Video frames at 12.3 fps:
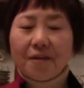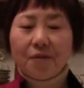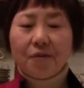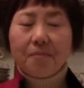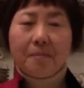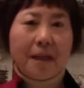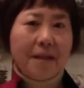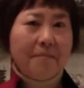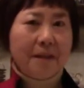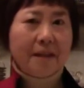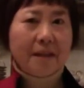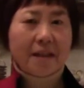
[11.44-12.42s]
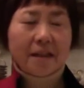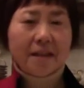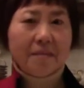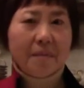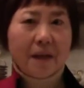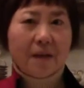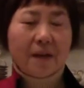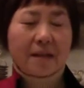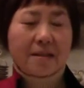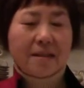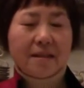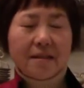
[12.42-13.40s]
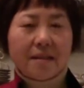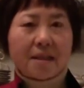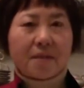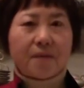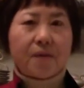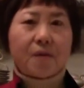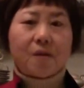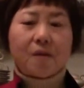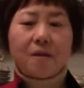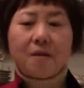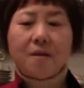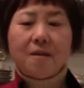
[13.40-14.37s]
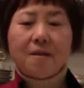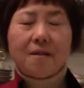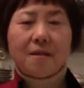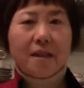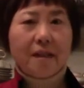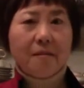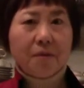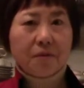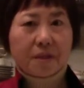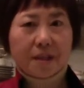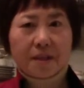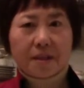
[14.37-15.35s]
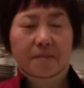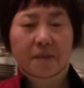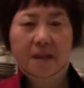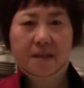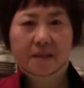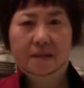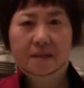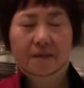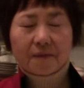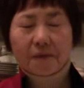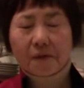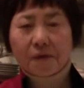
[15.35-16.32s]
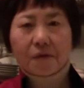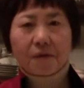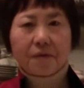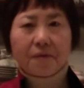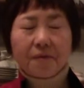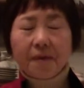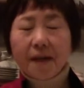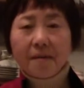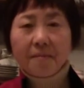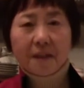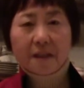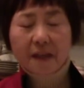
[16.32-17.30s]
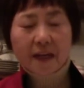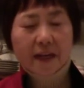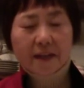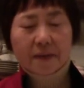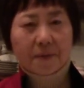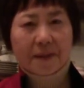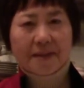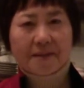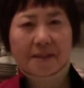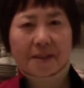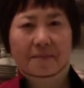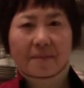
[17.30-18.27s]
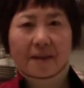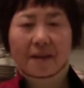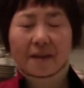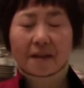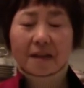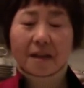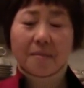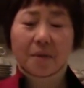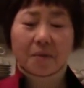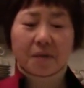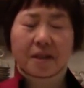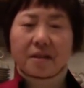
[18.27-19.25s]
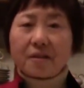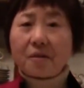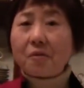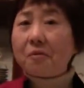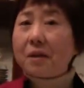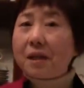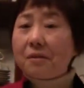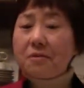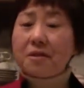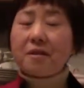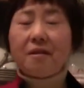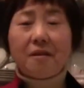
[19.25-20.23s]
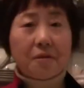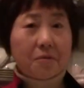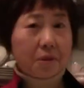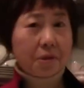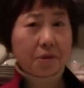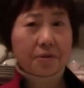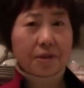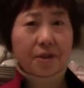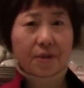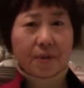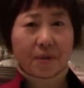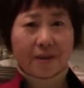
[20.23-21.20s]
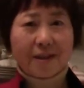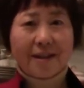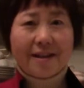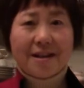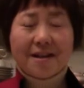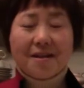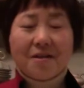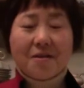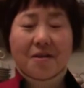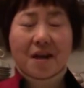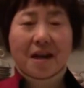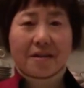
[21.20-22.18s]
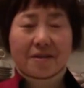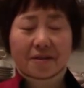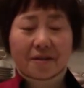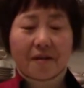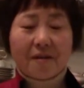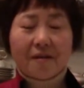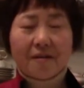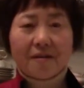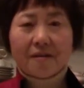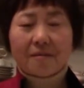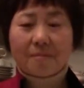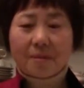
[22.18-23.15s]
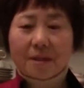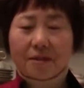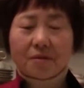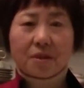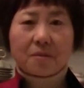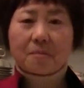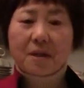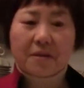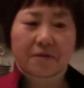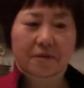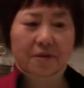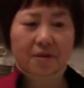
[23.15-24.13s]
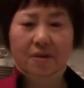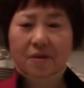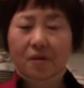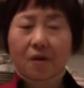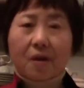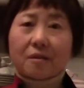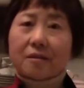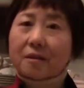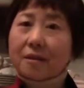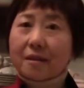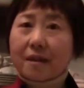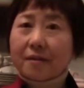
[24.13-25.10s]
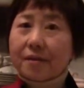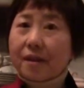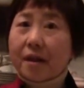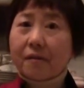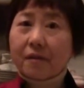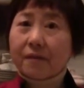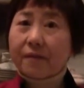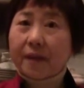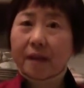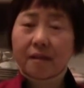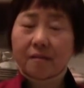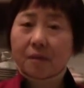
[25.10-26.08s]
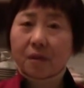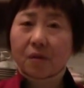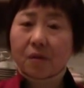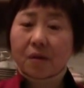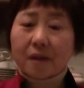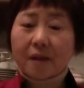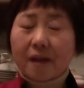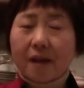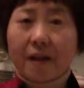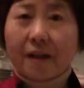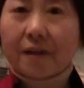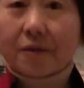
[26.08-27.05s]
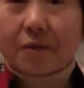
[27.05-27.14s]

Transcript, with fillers: you may be thinking about ideas for table centerpieces for your family gatherings. A couple of weeks ago while I was in the grocery store, I saw the Brussels sprout stalks that are now available at the